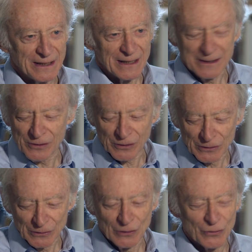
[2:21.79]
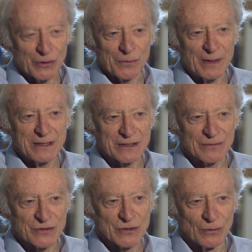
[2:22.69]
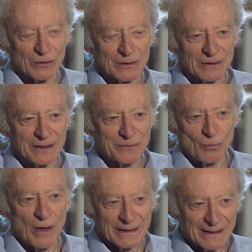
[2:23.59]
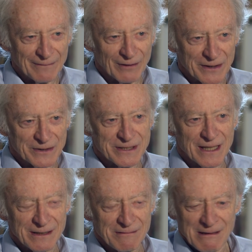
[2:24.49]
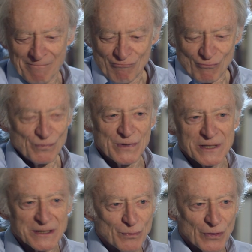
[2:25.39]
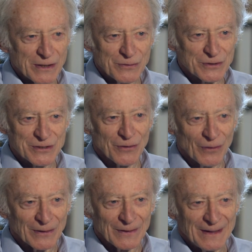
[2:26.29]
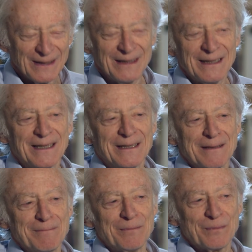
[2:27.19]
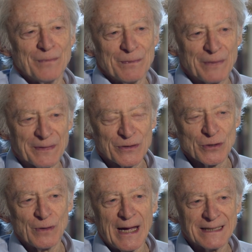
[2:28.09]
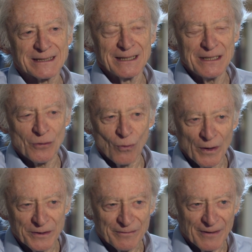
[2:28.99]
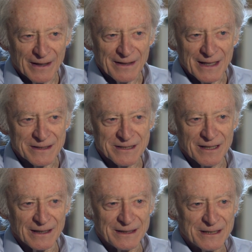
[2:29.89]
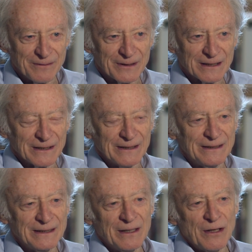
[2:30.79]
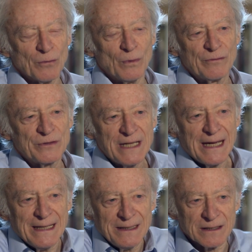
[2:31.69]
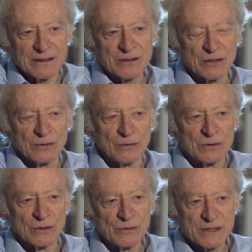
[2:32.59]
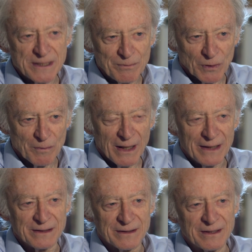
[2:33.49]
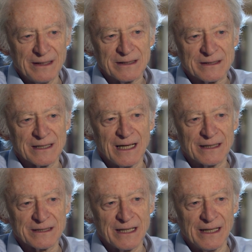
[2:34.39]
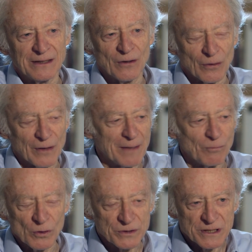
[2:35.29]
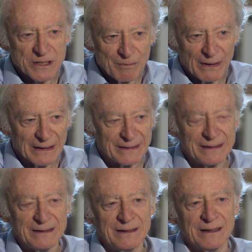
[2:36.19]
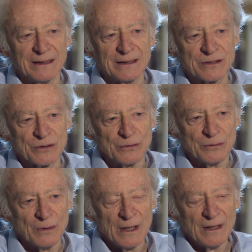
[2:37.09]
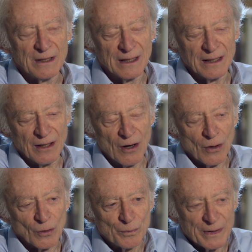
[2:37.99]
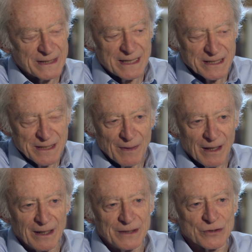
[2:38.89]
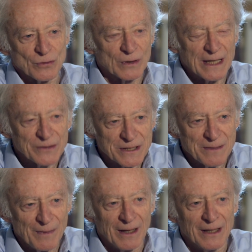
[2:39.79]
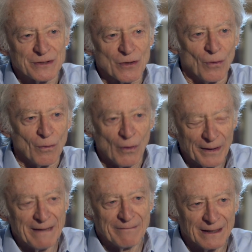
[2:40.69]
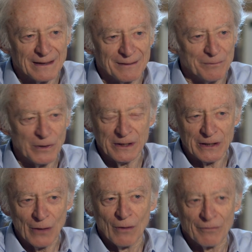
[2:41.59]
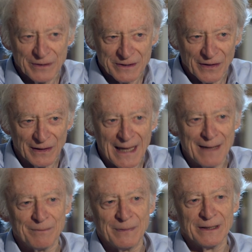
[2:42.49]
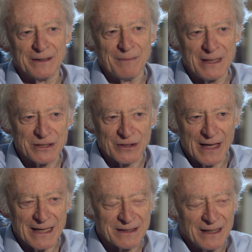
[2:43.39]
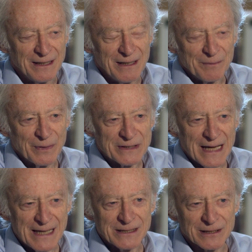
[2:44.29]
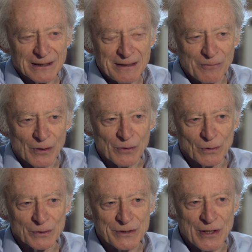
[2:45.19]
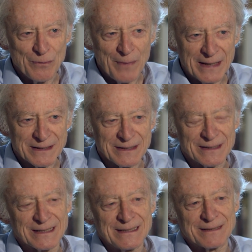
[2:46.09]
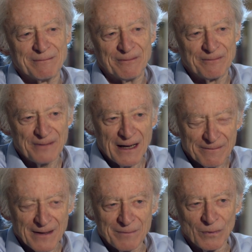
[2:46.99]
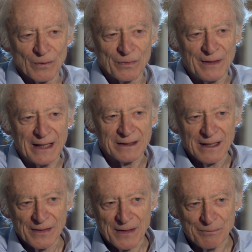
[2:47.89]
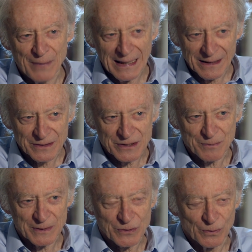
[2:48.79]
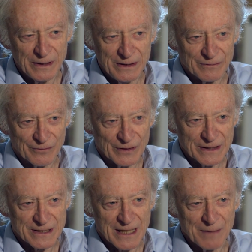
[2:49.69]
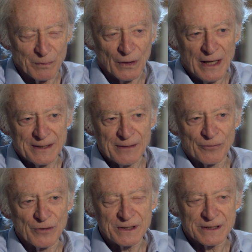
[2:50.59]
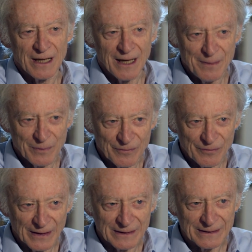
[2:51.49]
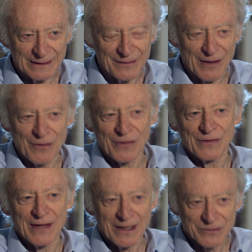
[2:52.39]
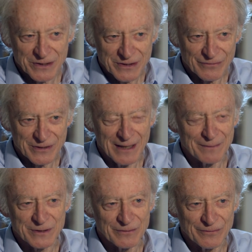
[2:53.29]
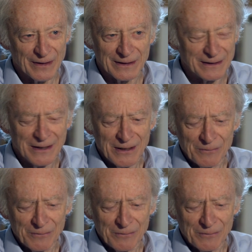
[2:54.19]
You can look at a piece of soil at one level and say, this is pretty good soil. But to actually quantify that scientifically, we've tended to do simple-minded things like saying, all right, what's its ability to hold potassium ions or calcium ions or whatever, and we can go off into the lab and measure that. But actually what also matters is far, far more than that. The balance between, for example, different type of fungi. There are thousands of types of fungi.